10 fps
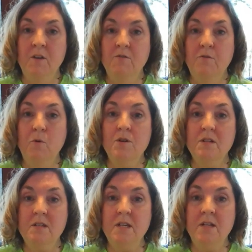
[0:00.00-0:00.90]
4
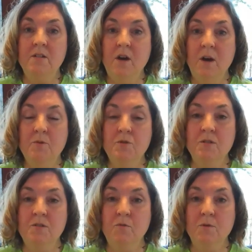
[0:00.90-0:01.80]
distinct options
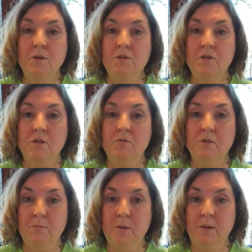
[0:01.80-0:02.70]
for their children: the
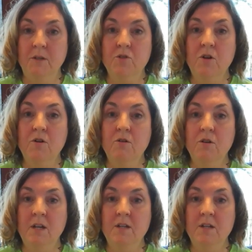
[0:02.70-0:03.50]
public charter,